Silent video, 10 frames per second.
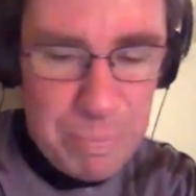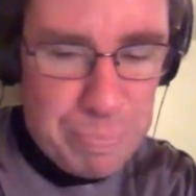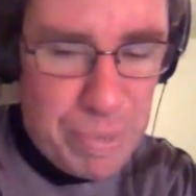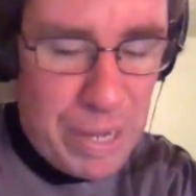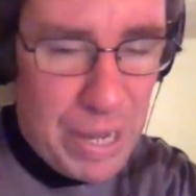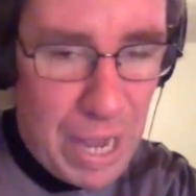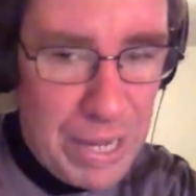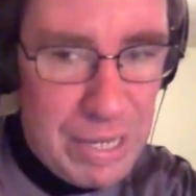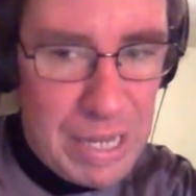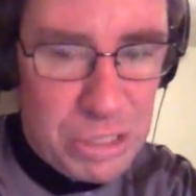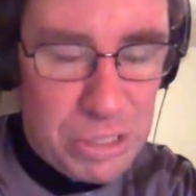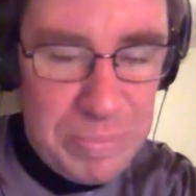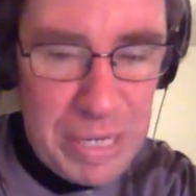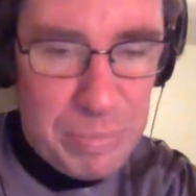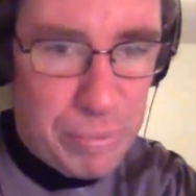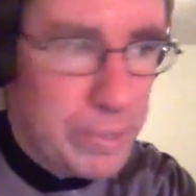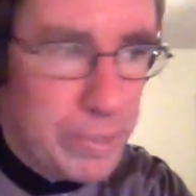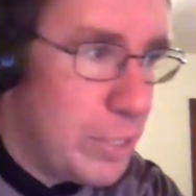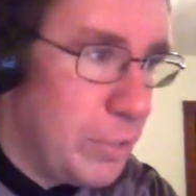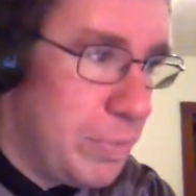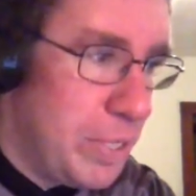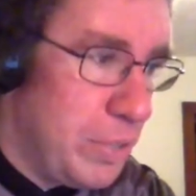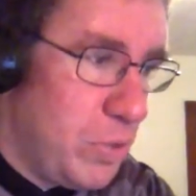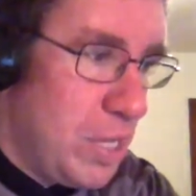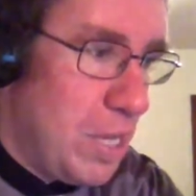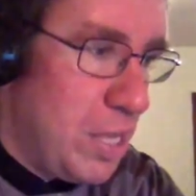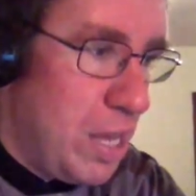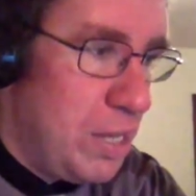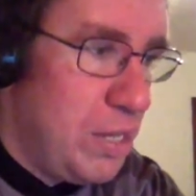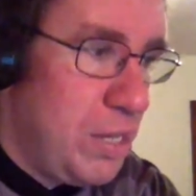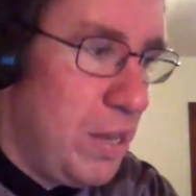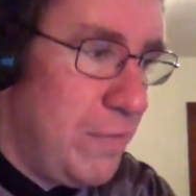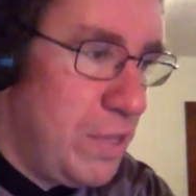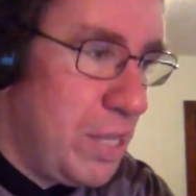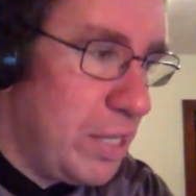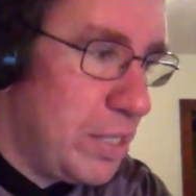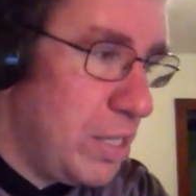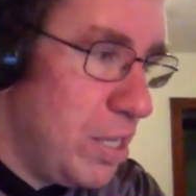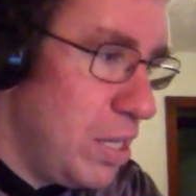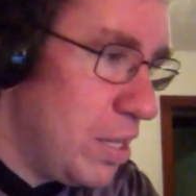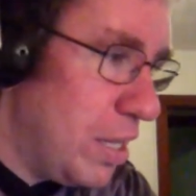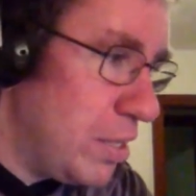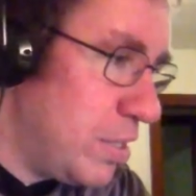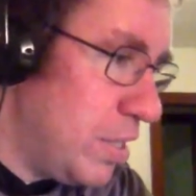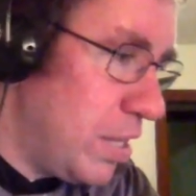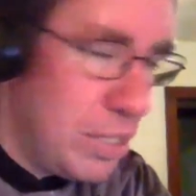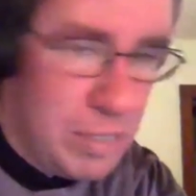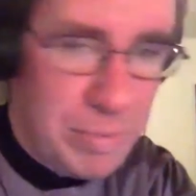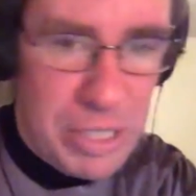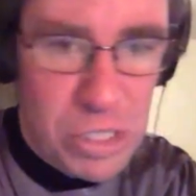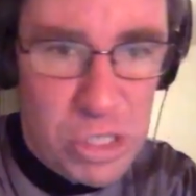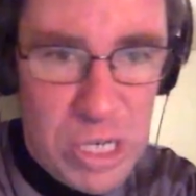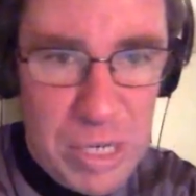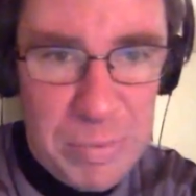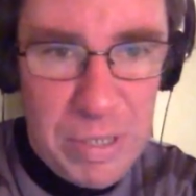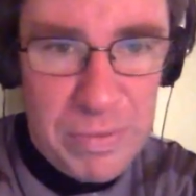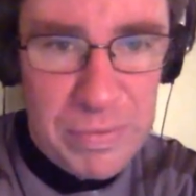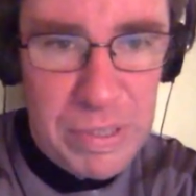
but I actually made pretty good money with that. I feel like that's nothing to be ashamed of.